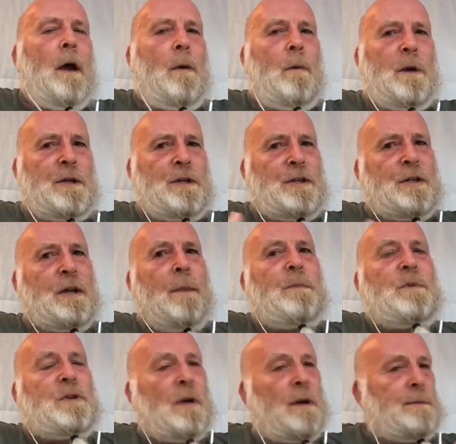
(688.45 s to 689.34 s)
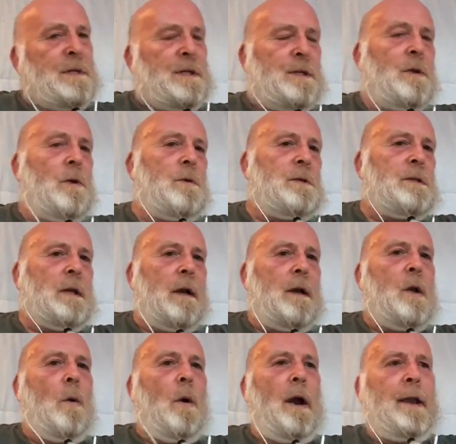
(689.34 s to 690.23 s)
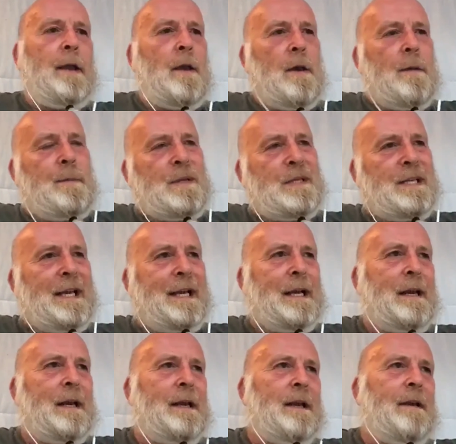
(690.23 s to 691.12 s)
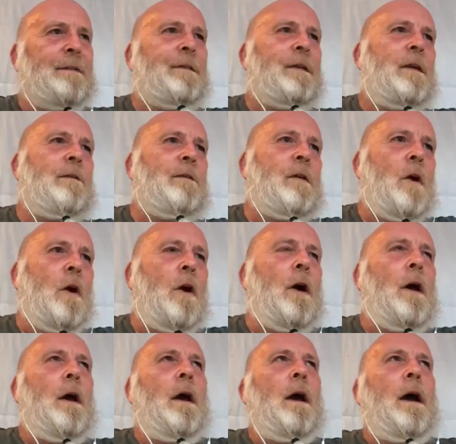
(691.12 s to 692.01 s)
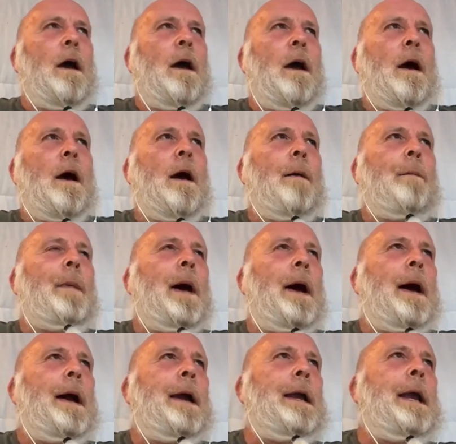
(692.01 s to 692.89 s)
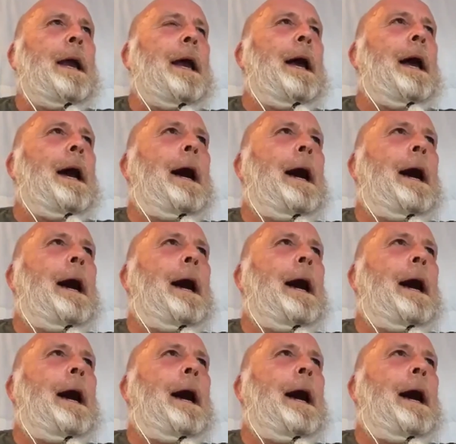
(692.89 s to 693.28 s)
which sometimes is also quite good, particularly if you've got a